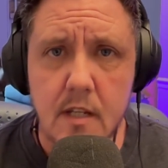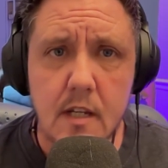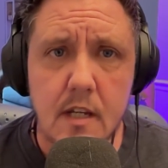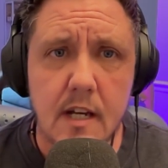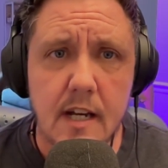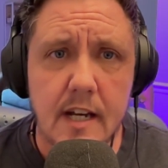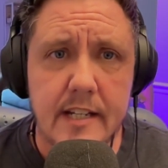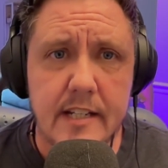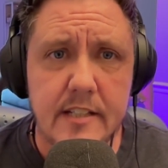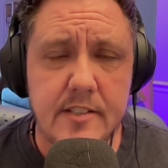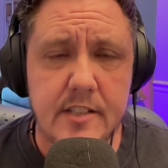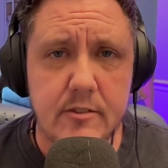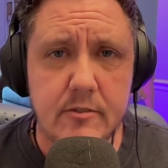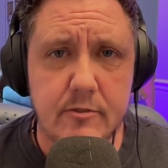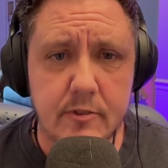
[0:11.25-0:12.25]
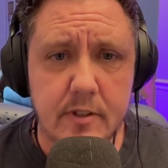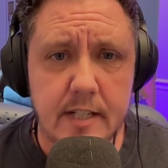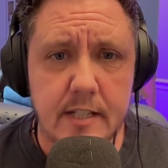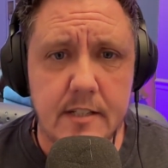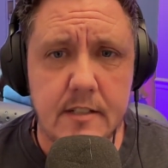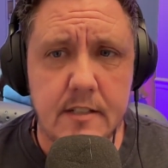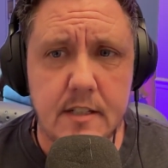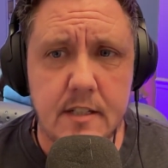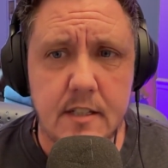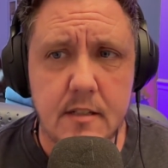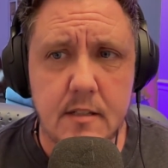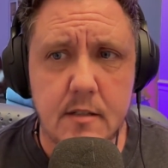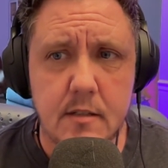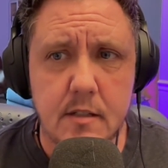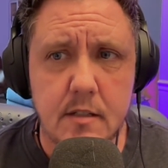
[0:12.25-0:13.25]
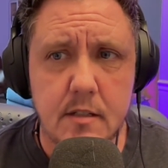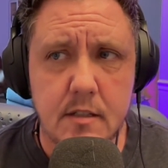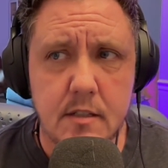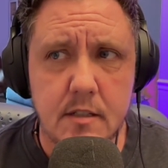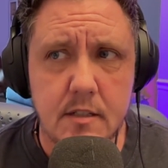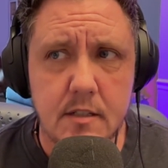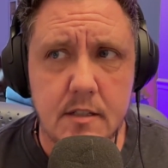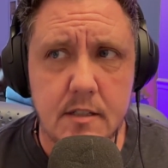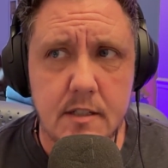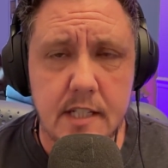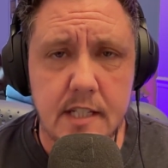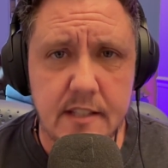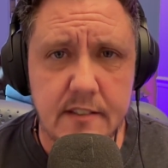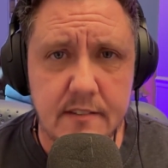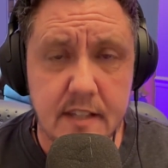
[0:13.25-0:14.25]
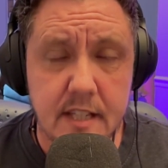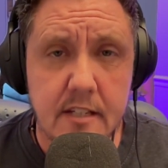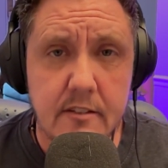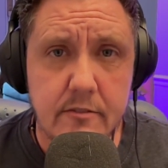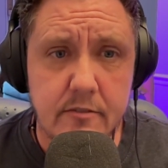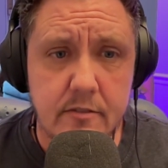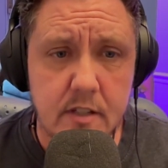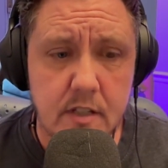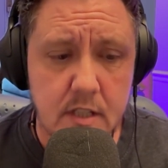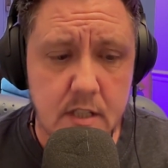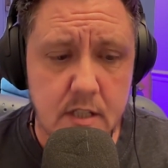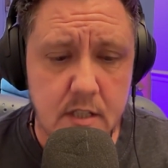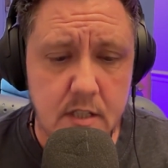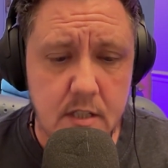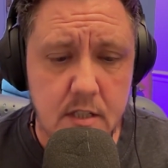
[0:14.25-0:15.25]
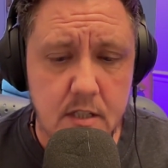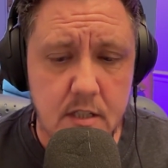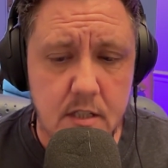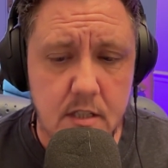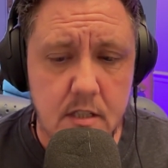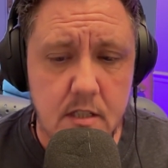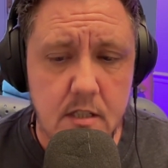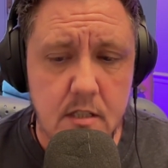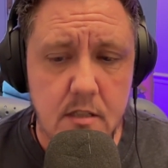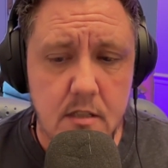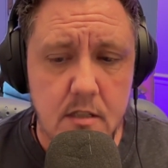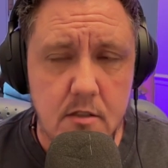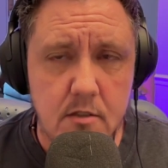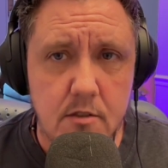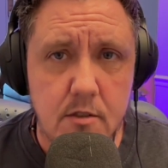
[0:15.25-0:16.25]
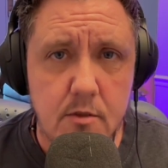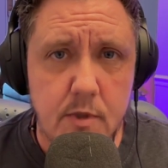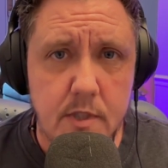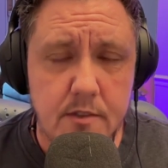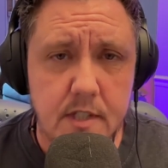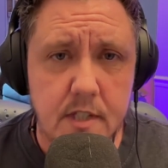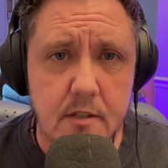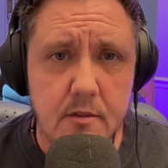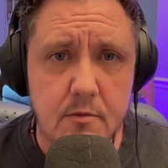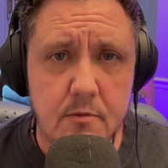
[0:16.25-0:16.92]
I had a dear friend take his life 2 weeks ago.